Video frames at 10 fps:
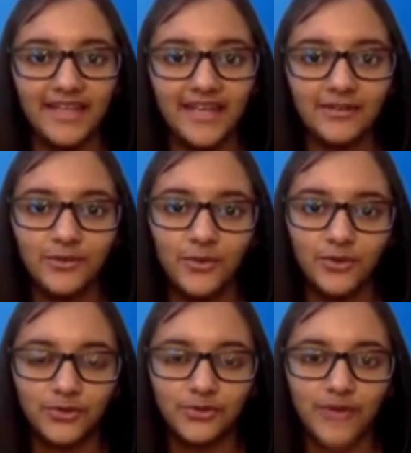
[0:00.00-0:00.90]
their
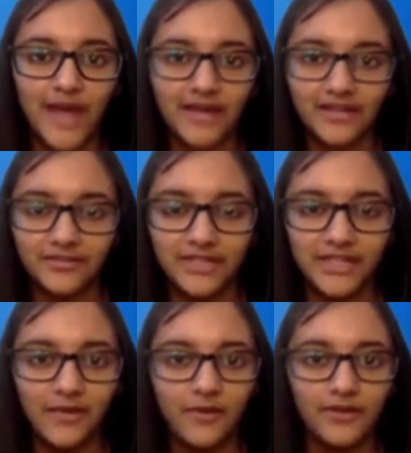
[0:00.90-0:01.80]
go-to
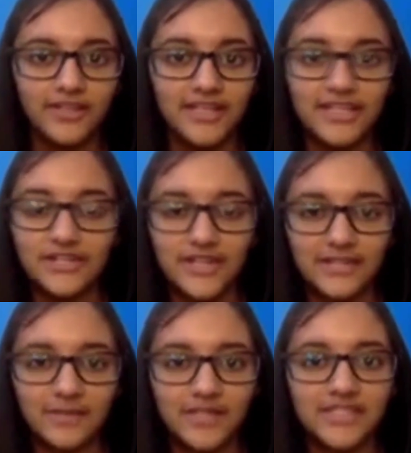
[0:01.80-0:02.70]
activity or their
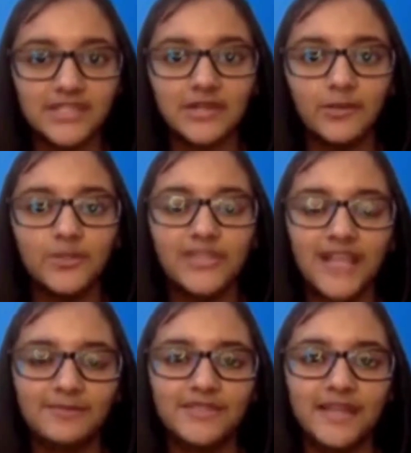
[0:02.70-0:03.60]
stress buster, which
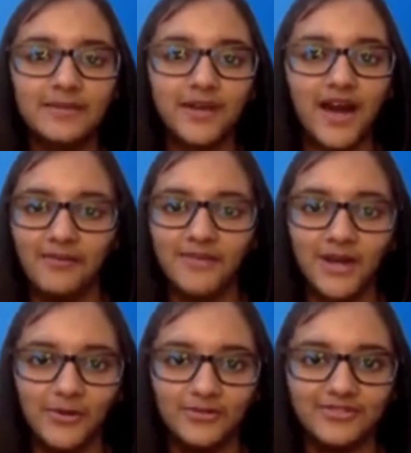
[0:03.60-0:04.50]
helps them calm down.